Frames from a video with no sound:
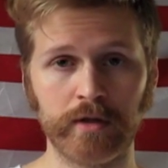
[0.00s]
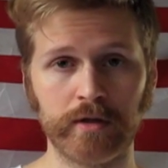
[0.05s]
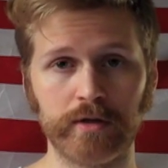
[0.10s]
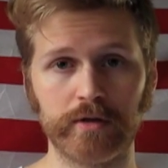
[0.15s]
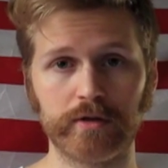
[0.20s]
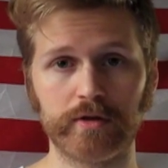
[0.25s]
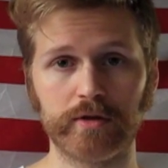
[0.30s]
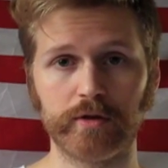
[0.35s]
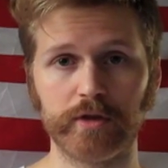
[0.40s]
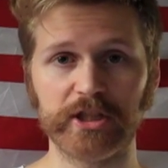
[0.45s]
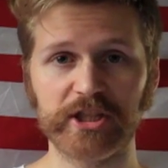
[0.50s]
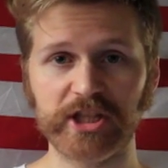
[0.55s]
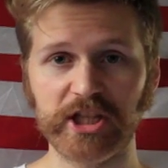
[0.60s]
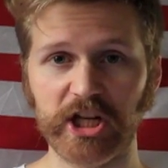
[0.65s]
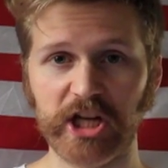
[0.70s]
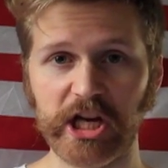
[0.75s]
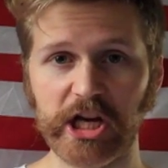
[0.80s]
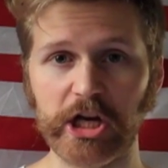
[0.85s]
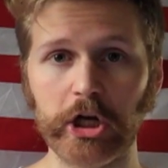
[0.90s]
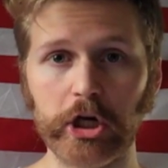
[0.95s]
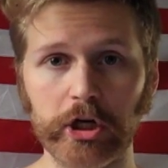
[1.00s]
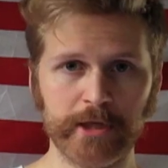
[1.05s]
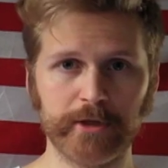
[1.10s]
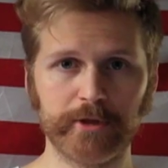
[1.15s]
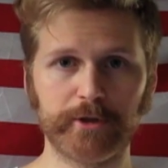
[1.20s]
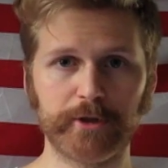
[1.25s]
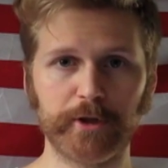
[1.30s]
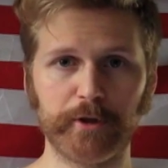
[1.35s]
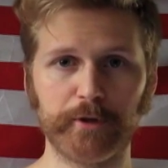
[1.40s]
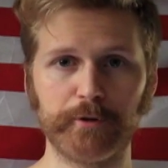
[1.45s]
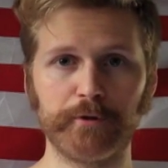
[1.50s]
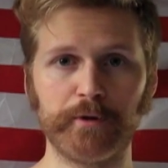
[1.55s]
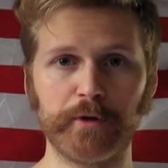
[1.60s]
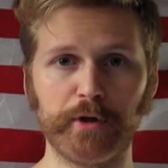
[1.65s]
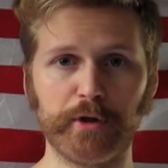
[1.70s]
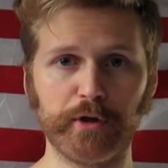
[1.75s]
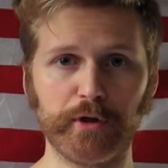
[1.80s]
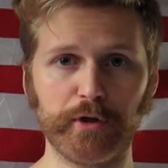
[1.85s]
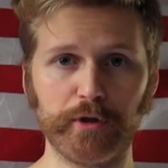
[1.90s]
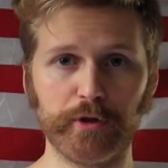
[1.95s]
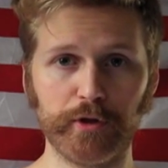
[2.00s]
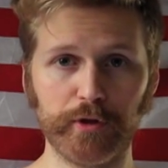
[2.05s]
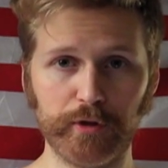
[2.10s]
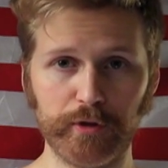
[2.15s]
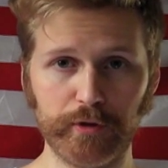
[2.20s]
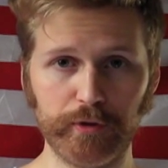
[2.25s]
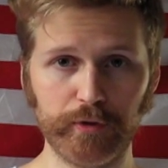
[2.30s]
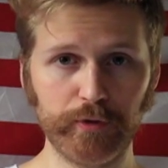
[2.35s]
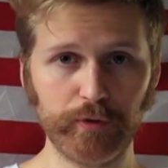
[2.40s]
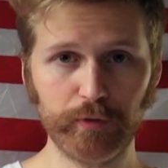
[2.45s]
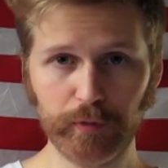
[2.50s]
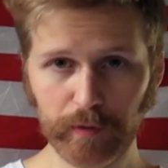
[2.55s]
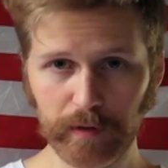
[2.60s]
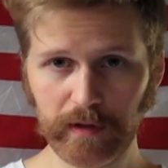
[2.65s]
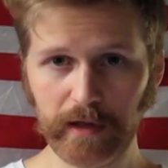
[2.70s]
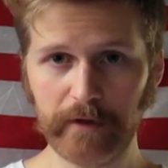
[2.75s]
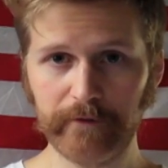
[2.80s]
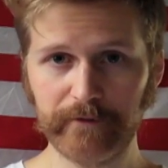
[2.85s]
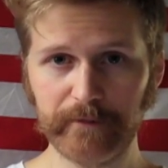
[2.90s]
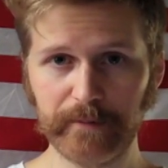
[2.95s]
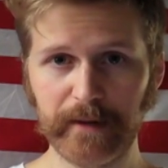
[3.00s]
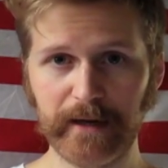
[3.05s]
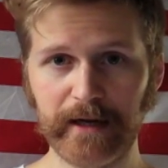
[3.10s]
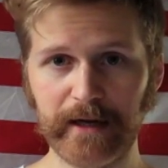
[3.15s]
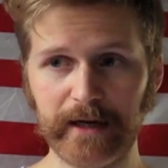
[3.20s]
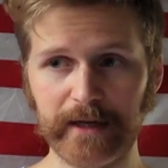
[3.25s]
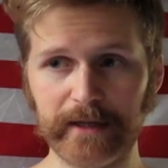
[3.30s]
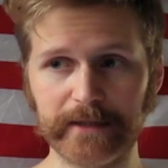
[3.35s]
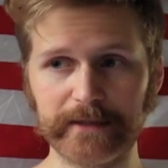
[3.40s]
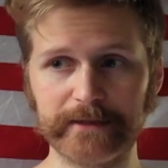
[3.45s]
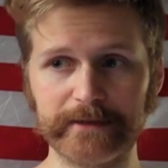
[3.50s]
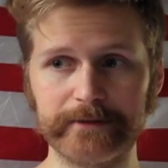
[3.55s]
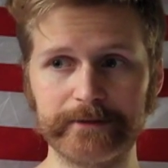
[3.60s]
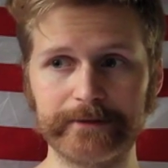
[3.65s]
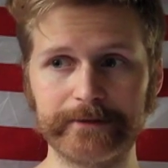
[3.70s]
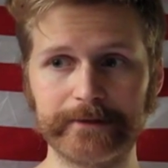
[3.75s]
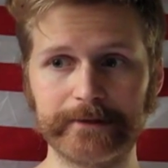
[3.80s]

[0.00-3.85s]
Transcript: So you're stuck here. So you were left behind.